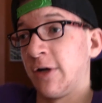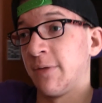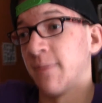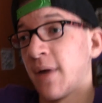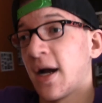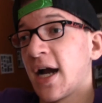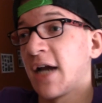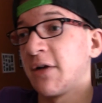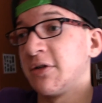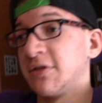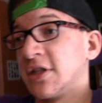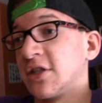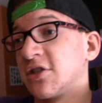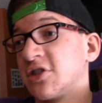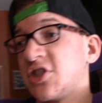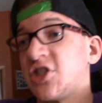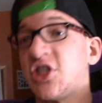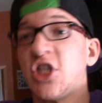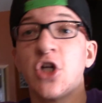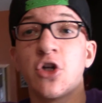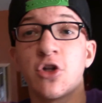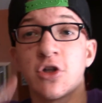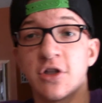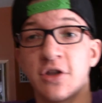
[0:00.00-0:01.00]
might. There's
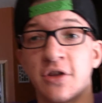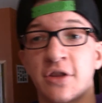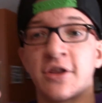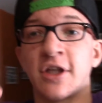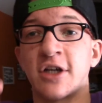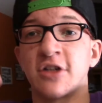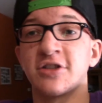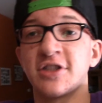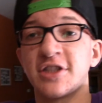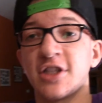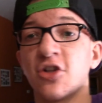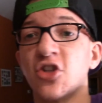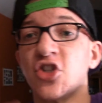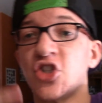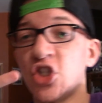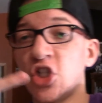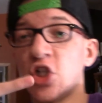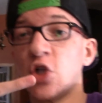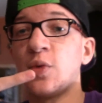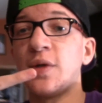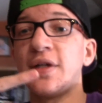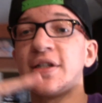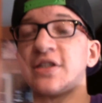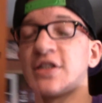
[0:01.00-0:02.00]
still there's still two
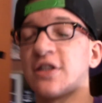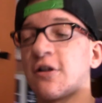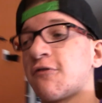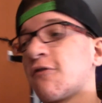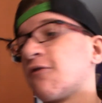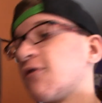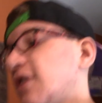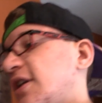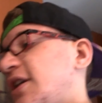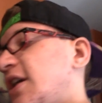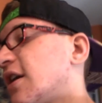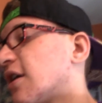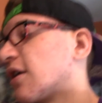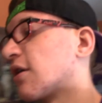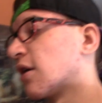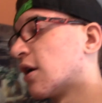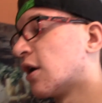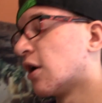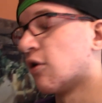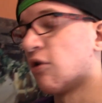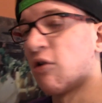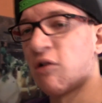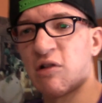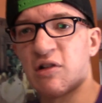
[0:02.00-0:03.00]
weeks left of the year.
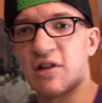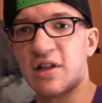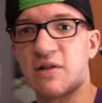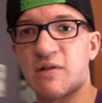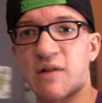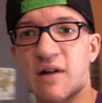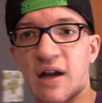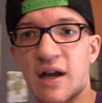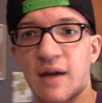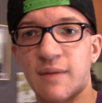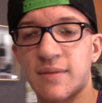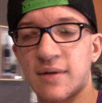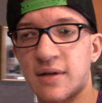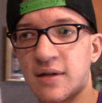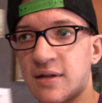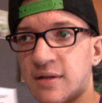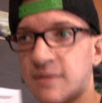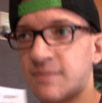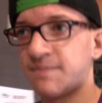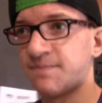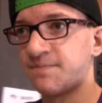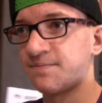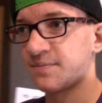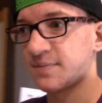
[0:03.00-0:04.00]
Holy crap.
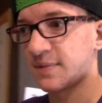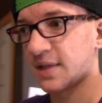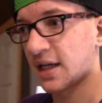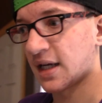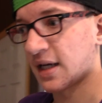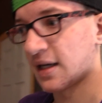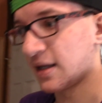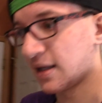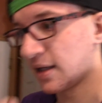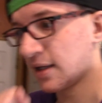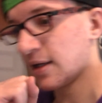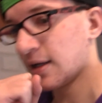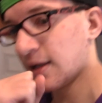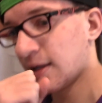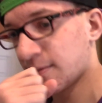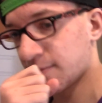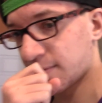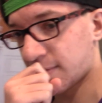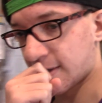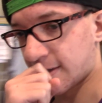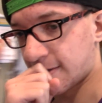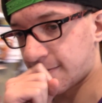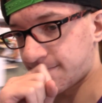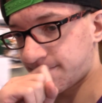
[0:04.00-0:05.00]
Um, yeah,
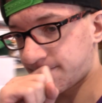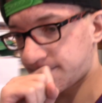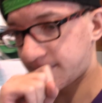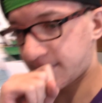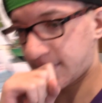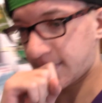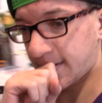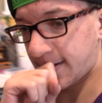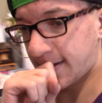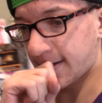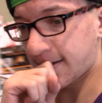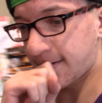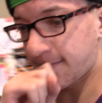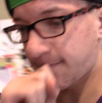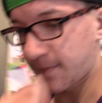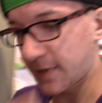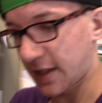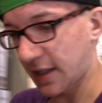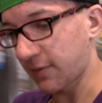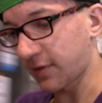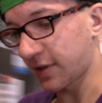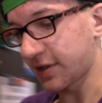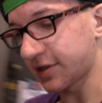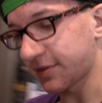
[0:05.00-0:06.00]
but yeah.
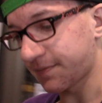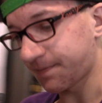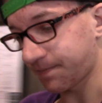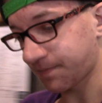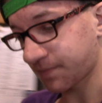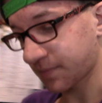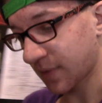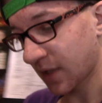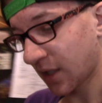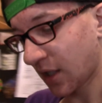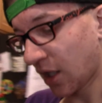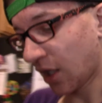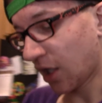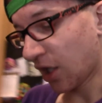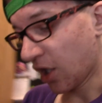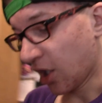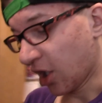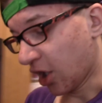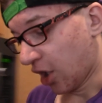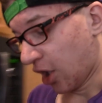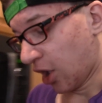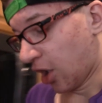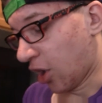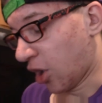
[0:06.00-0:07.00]
Anyways,
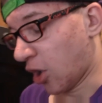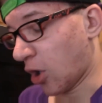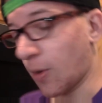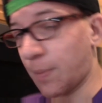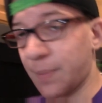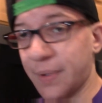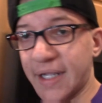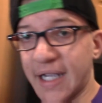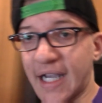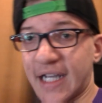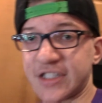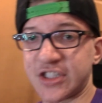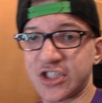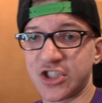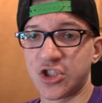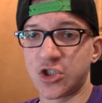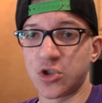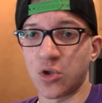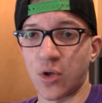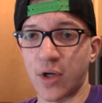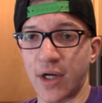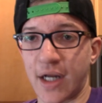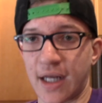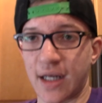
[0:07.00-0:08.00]
Hope you guys
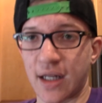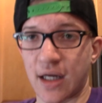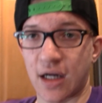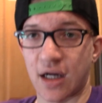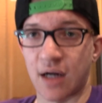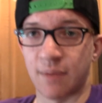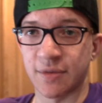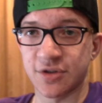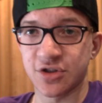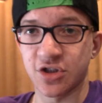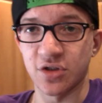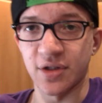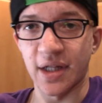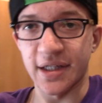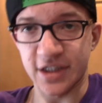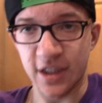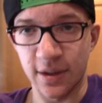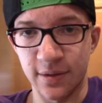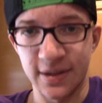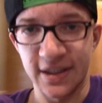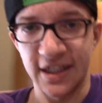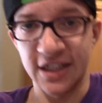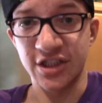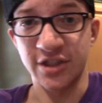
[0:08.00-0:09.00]
enjoyed. Uh, make sure to like,
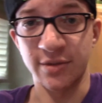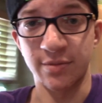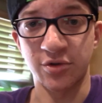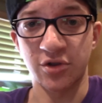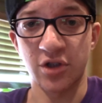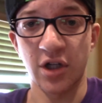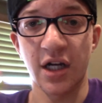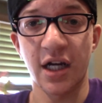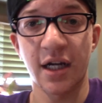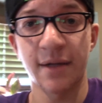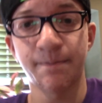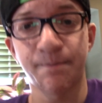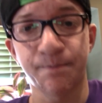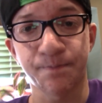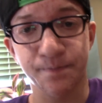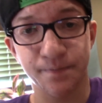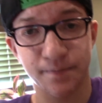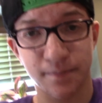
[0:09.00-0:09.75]
comment, and subscribe.